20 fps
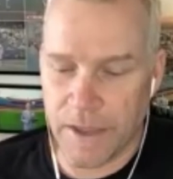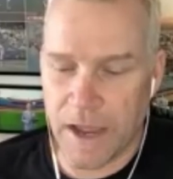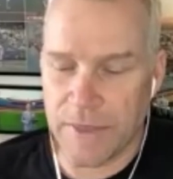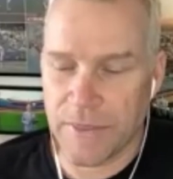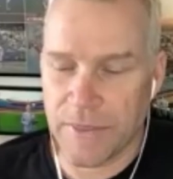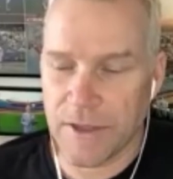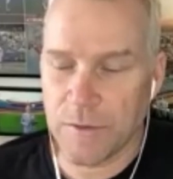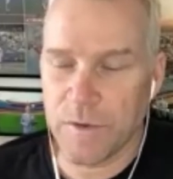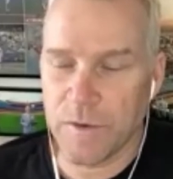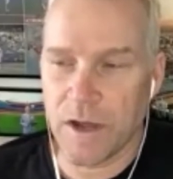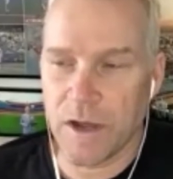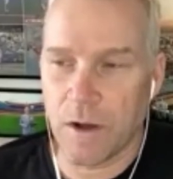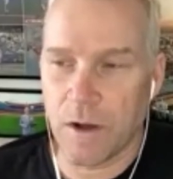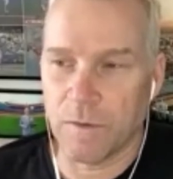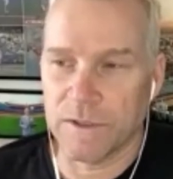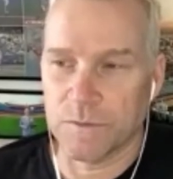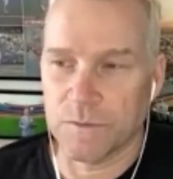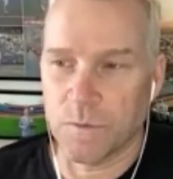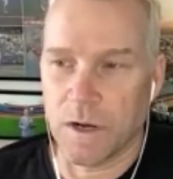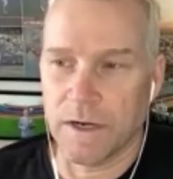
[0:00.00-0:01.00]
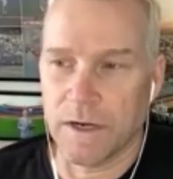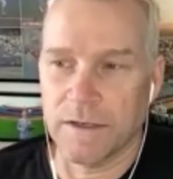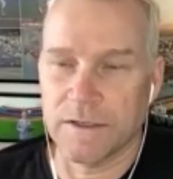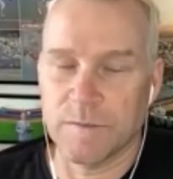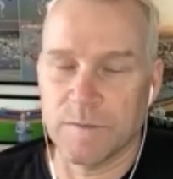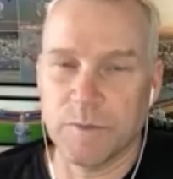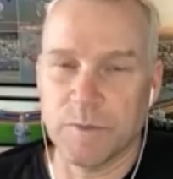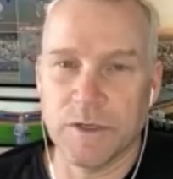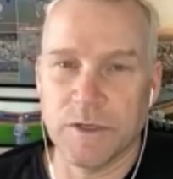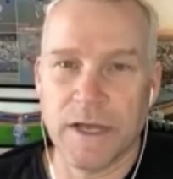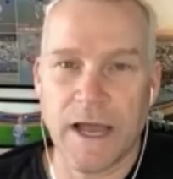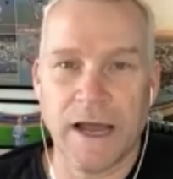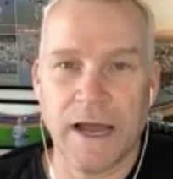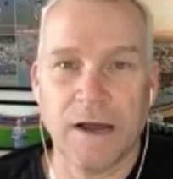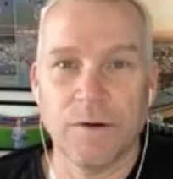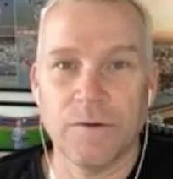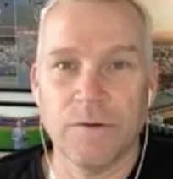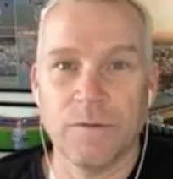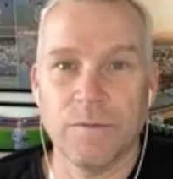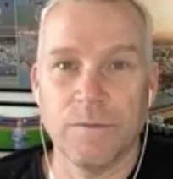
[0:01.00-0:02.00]
I think we always wanted to put
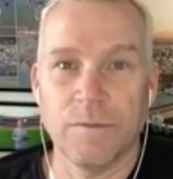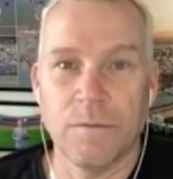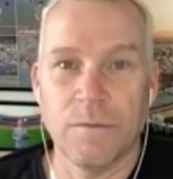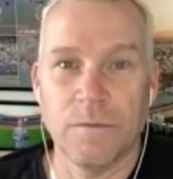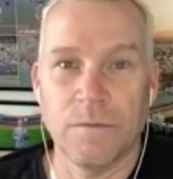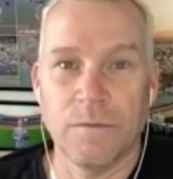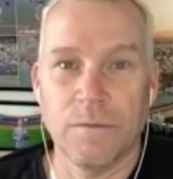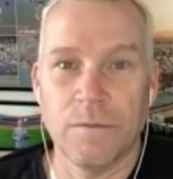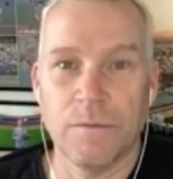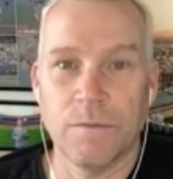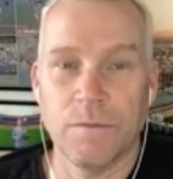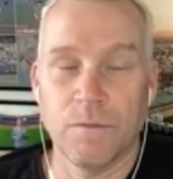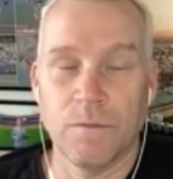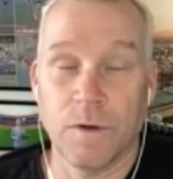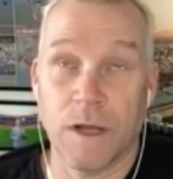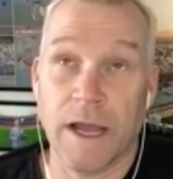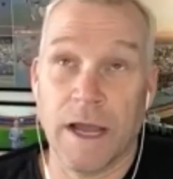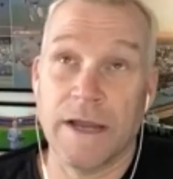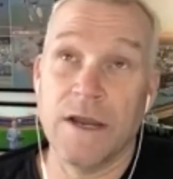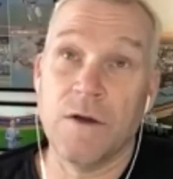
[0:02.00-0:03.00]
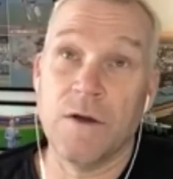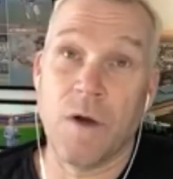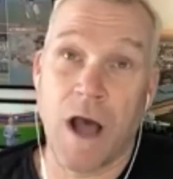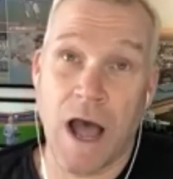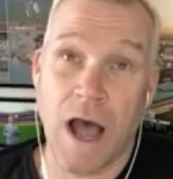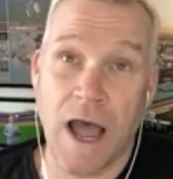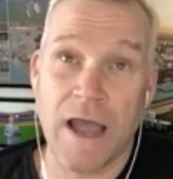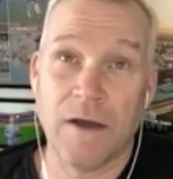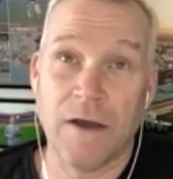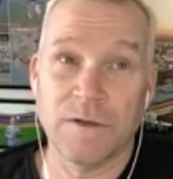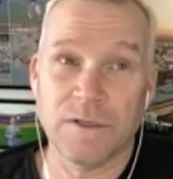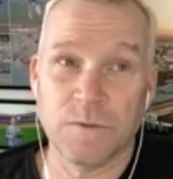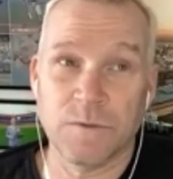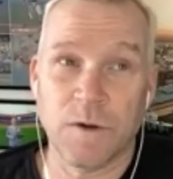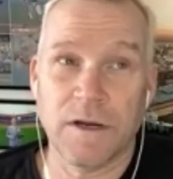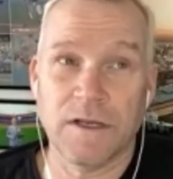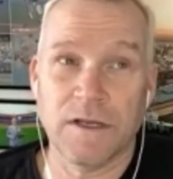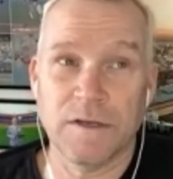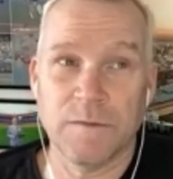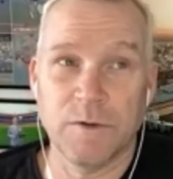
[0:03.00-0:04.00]
out. Well, I know I always
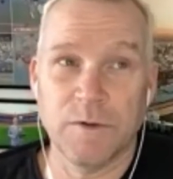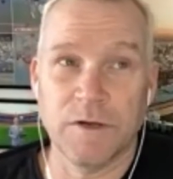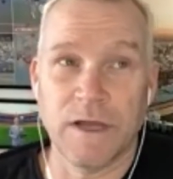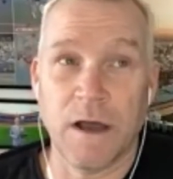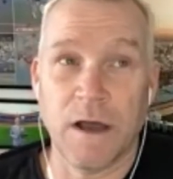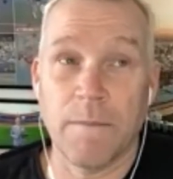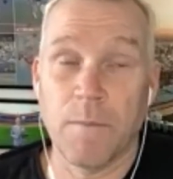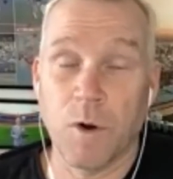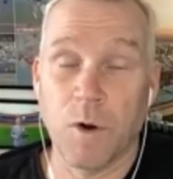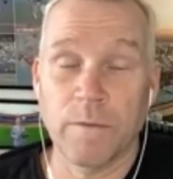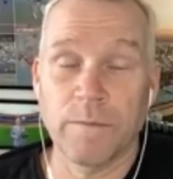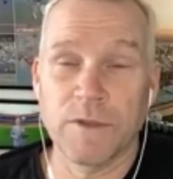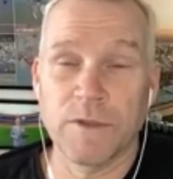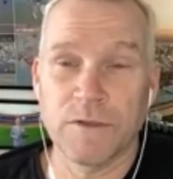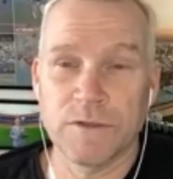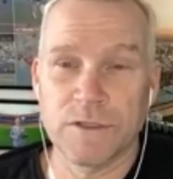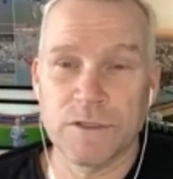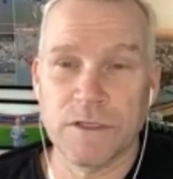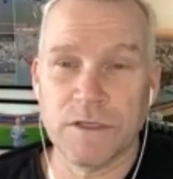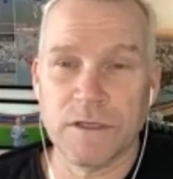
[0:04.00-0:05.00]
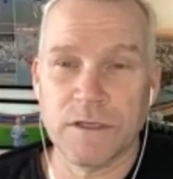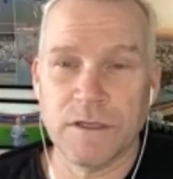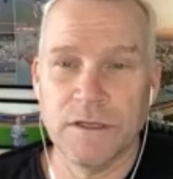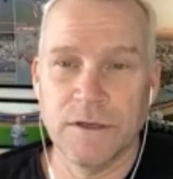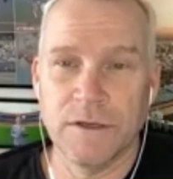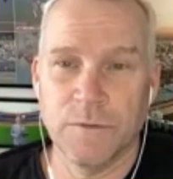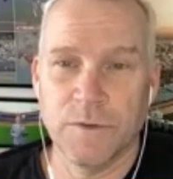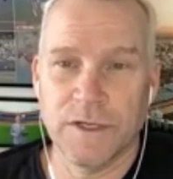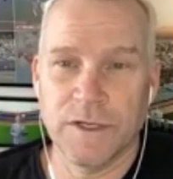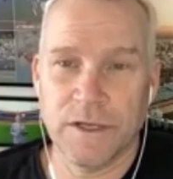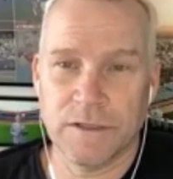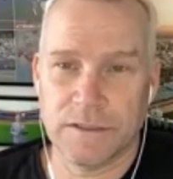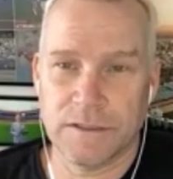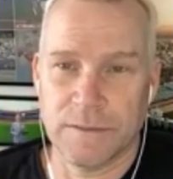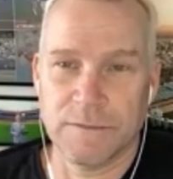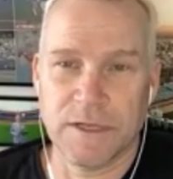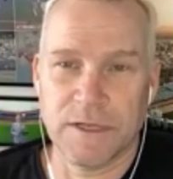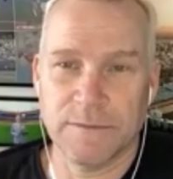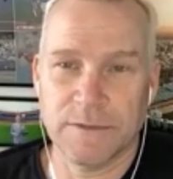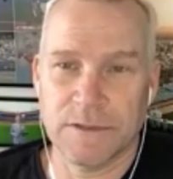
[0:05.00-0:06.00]
wanted to put out more music. We
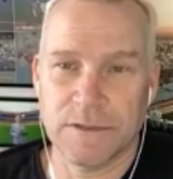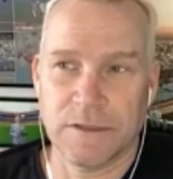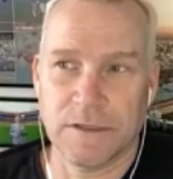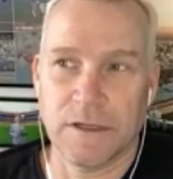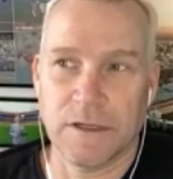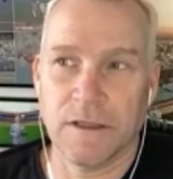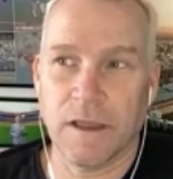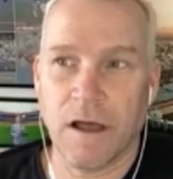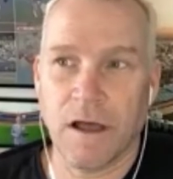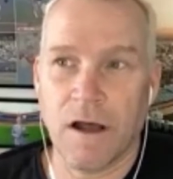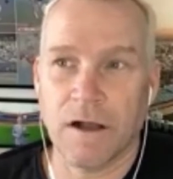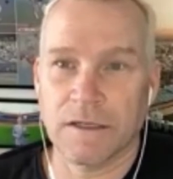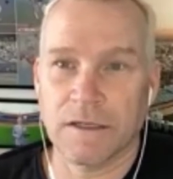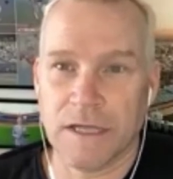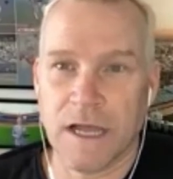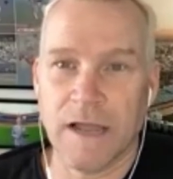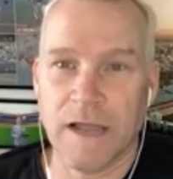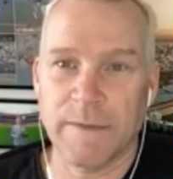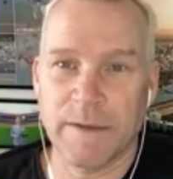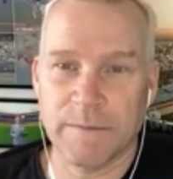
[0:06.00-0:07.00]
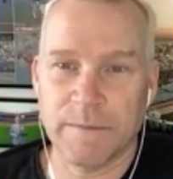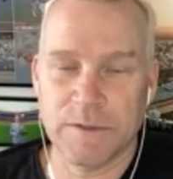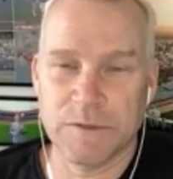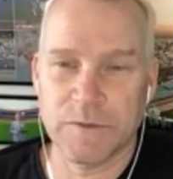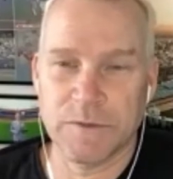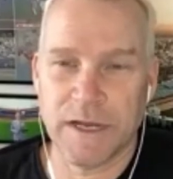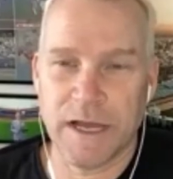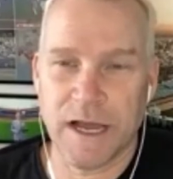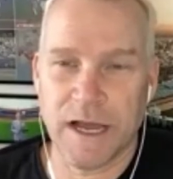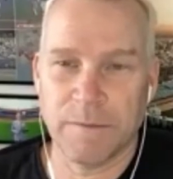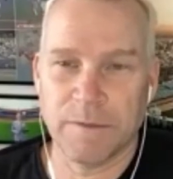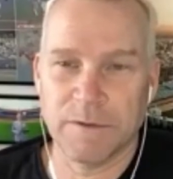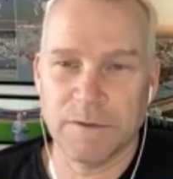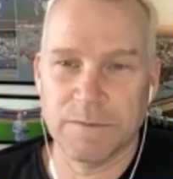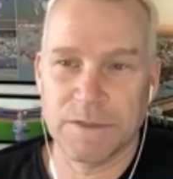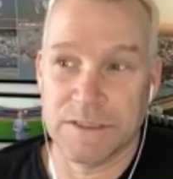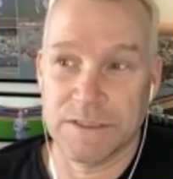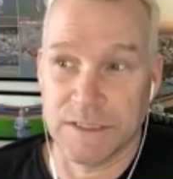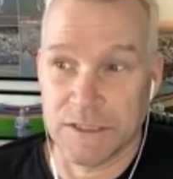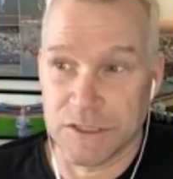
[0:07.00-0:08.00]
sometimes took a long time in between
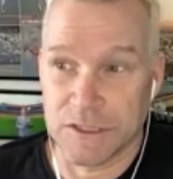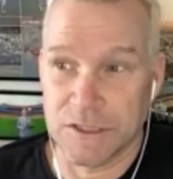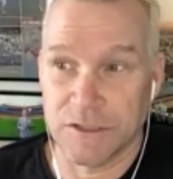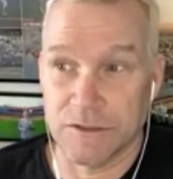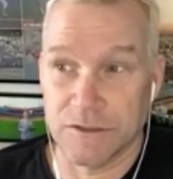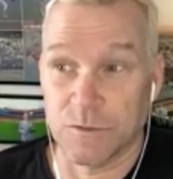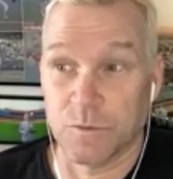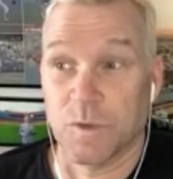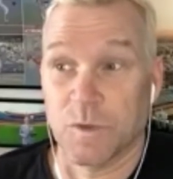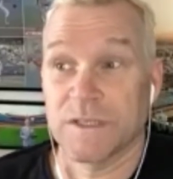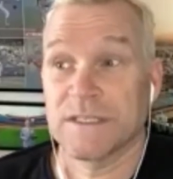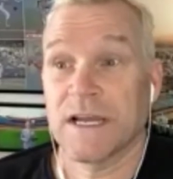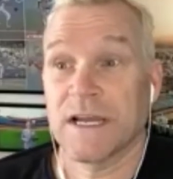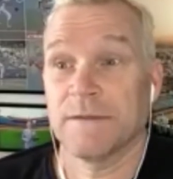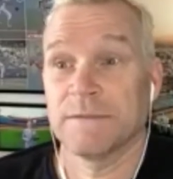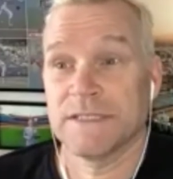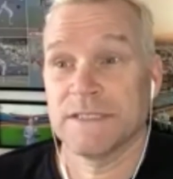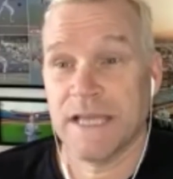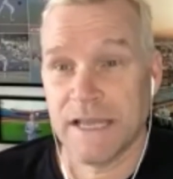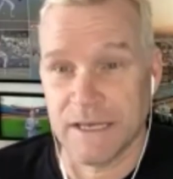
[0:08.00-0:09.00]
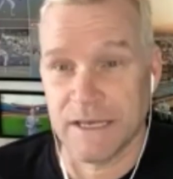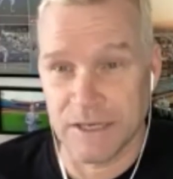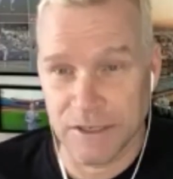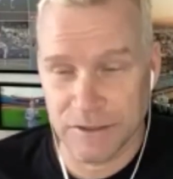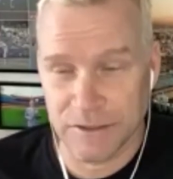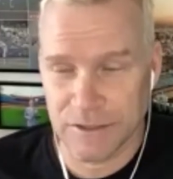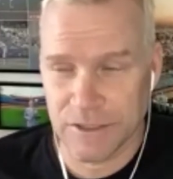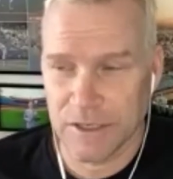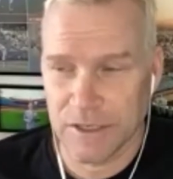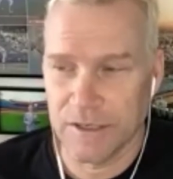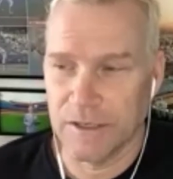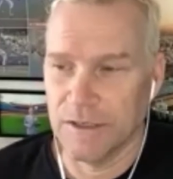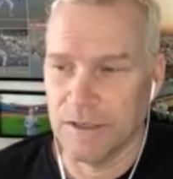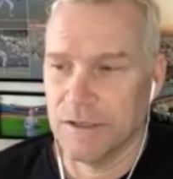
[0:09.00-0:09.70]
albums, six years, one time, 10 years.